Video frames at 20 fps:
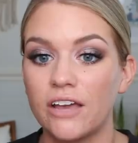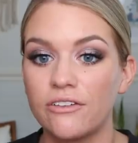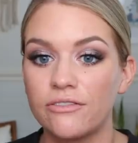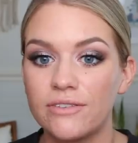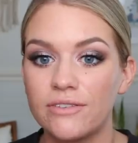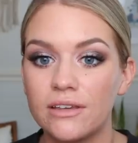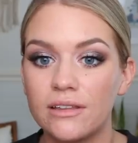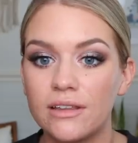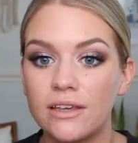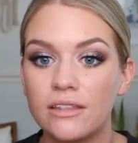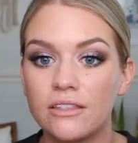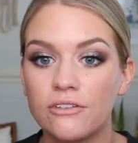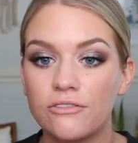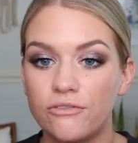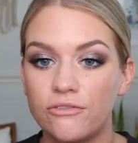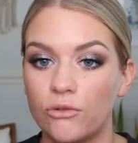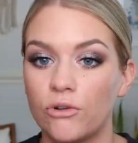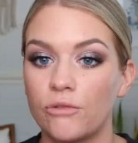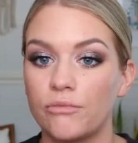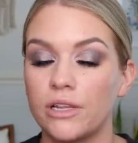I feel like the
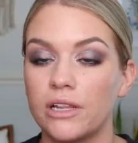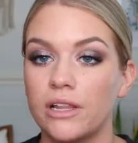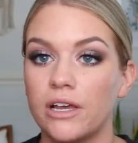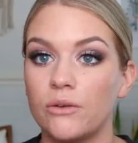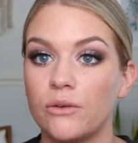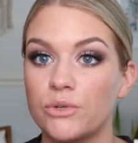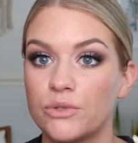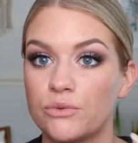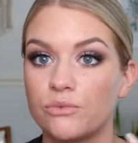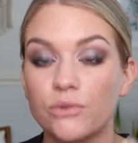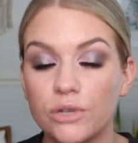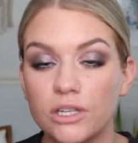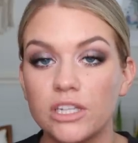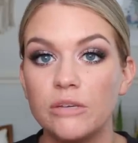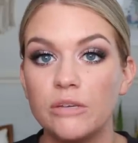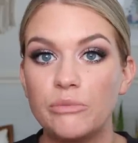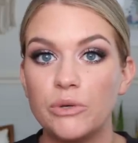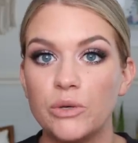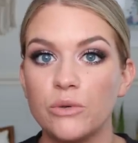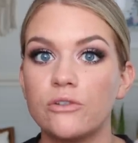formula was
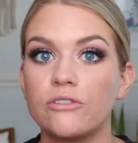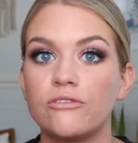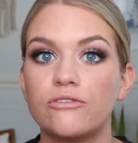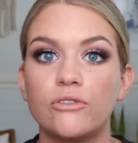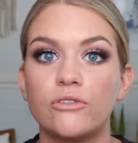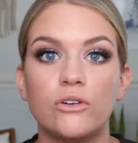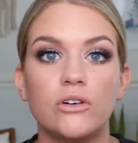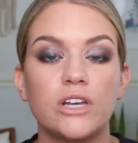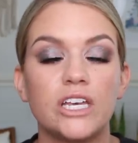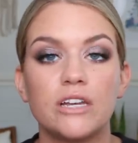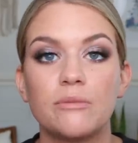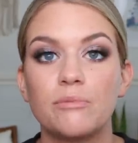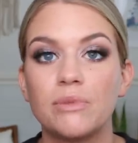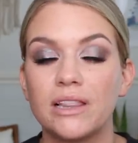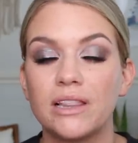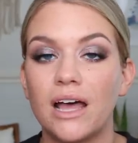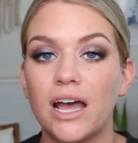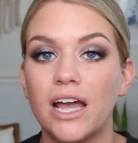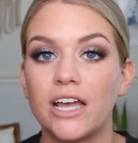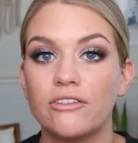really beautiful. It
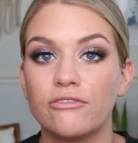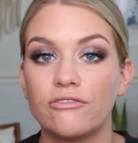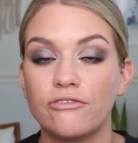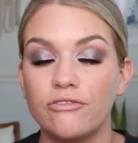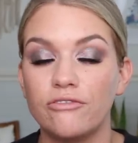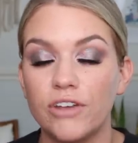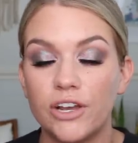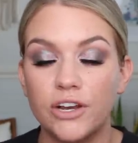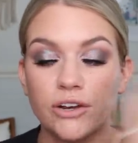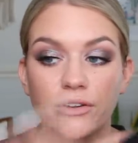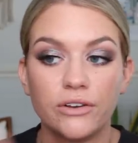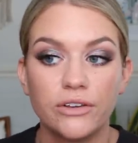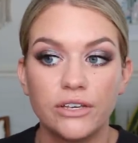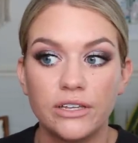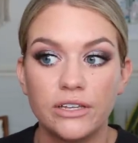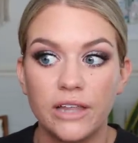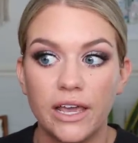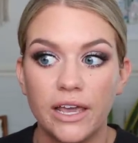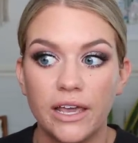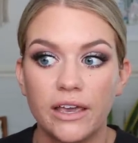applied
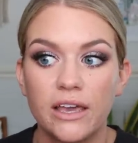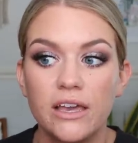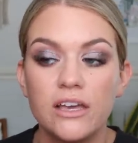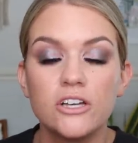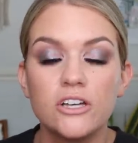very like